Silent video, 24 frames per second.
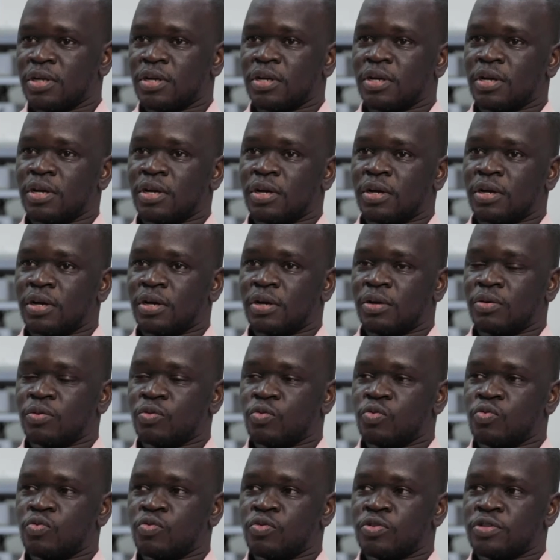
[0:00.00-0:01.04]

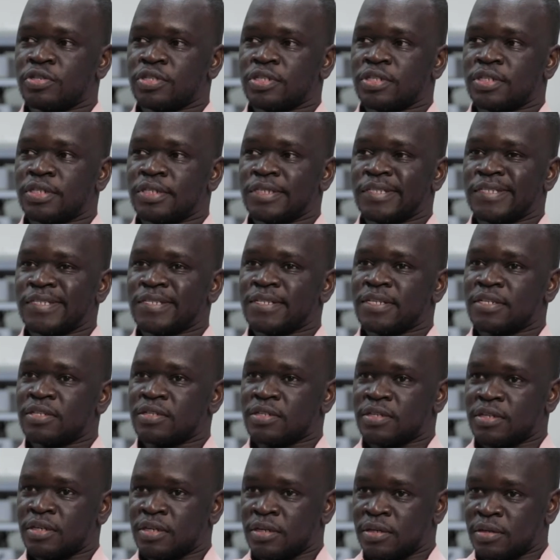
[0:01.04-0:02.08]
who was in
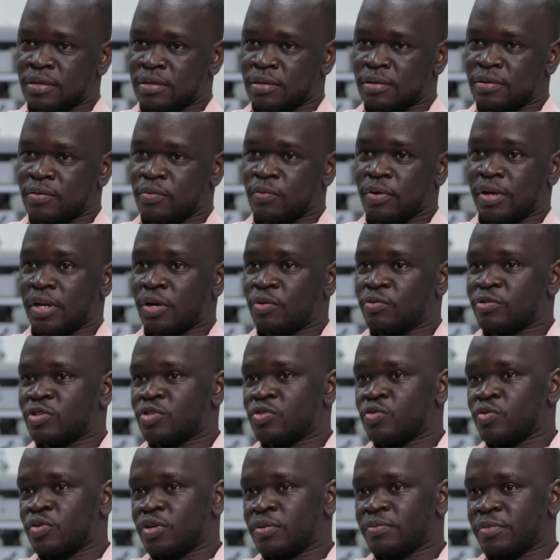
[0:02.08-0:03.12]
Tanzania while I was
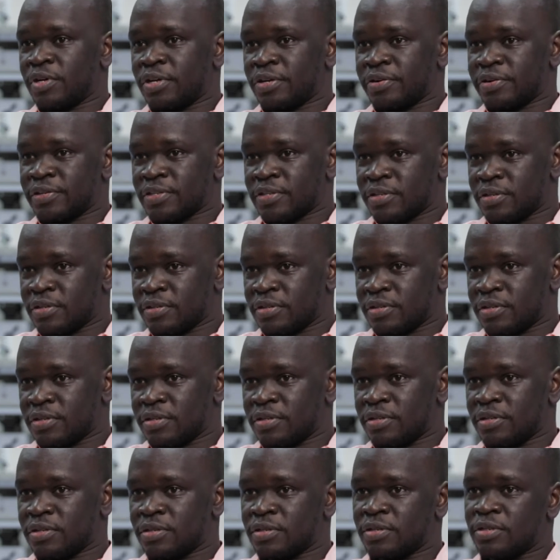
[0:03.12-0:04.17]
doing my
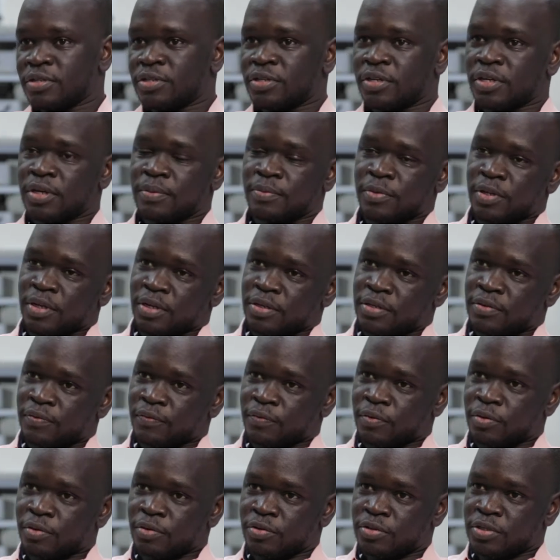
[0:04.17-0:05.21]
residency. She came there as a
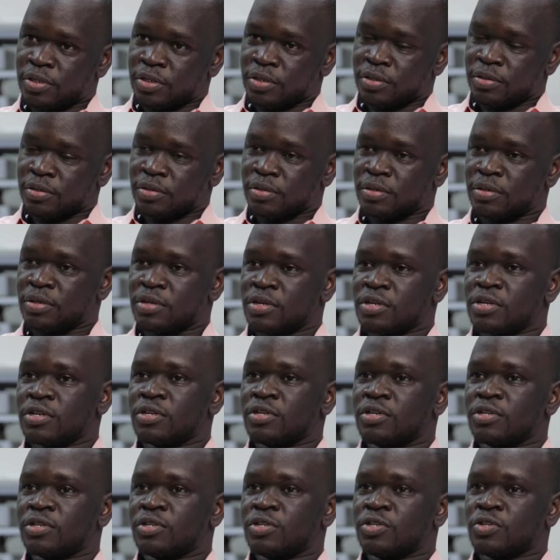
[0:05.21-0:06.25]
volunteer.
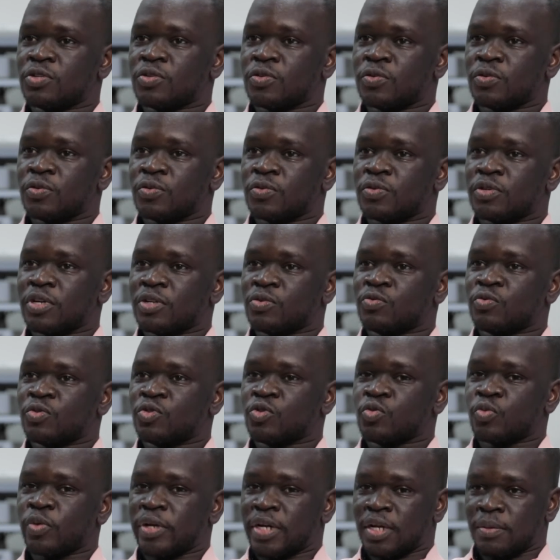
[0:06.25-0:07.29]
So that was
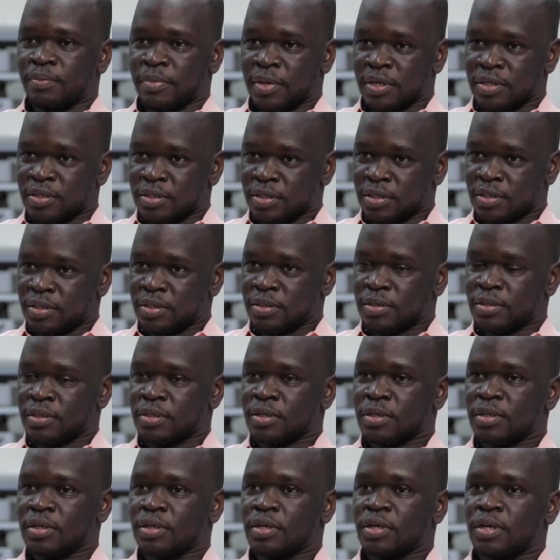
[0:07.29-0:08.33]
when I met her,
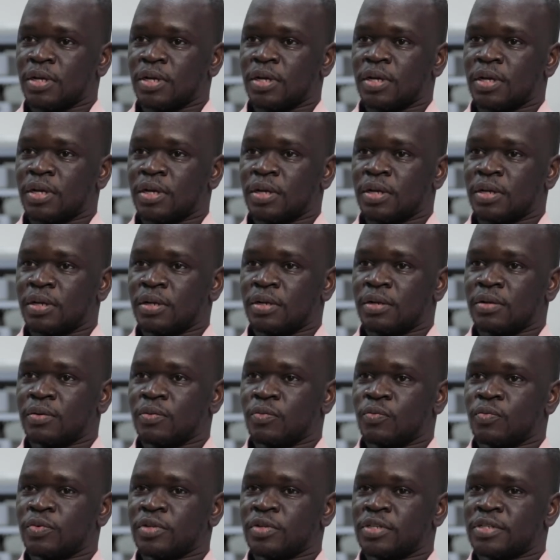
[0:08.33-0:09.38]
and
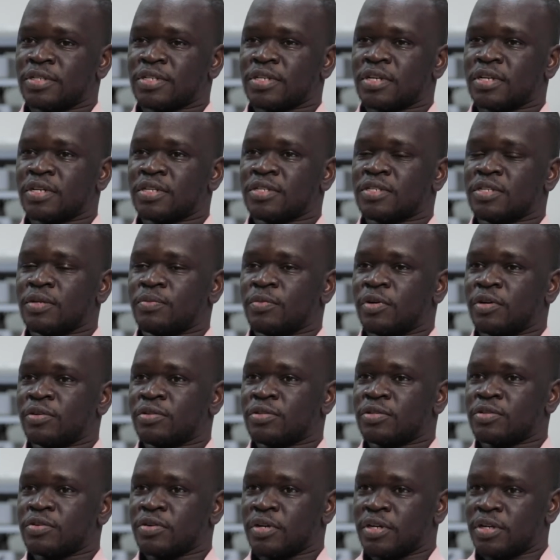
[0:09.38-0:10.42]
we discussed about
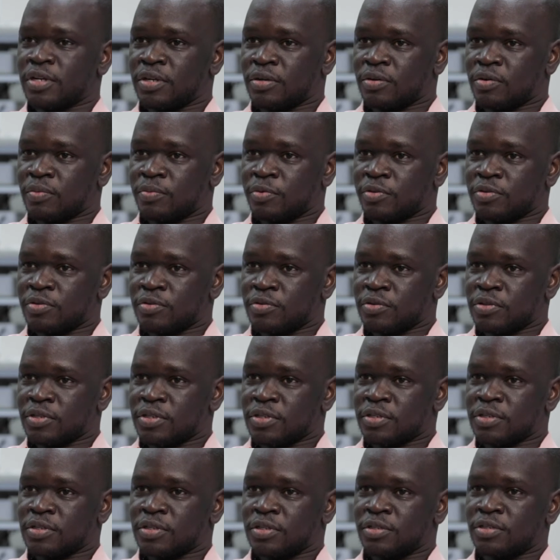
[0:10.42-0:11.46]
training
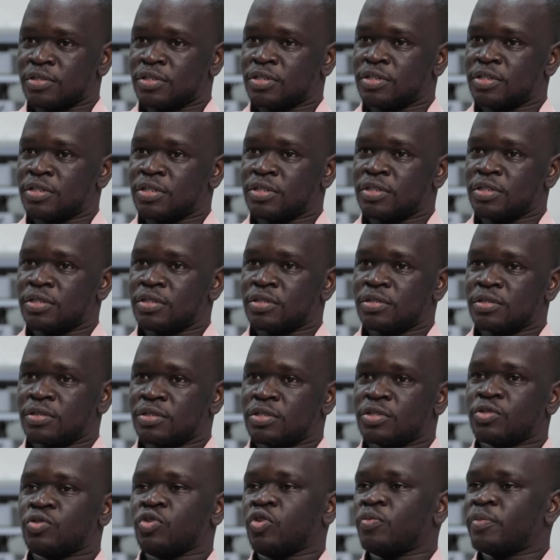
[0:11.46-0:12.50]
opportunities, and she
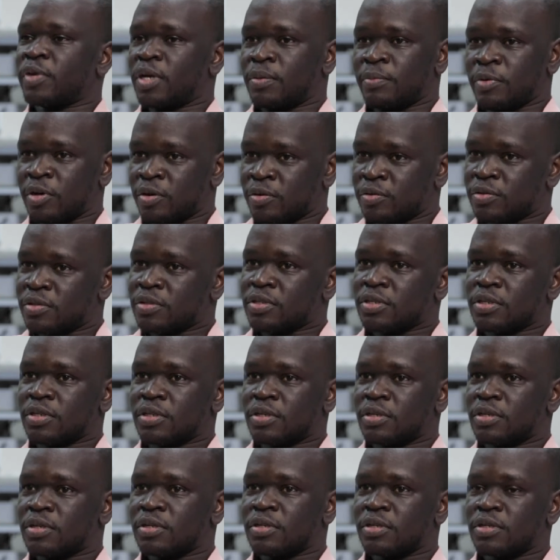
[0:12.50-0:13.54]
told me about
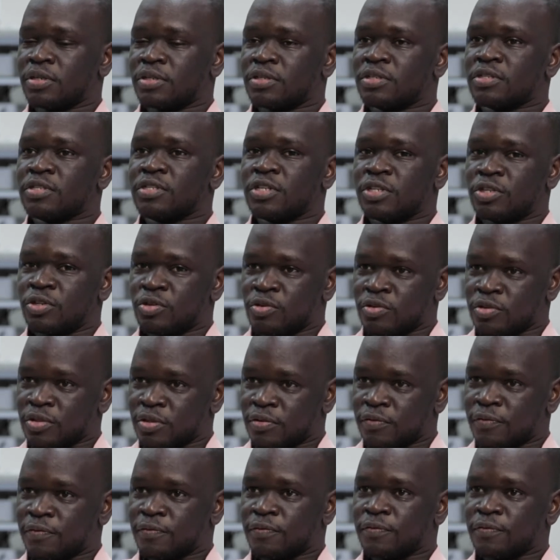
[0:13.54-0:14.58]
St. Joseph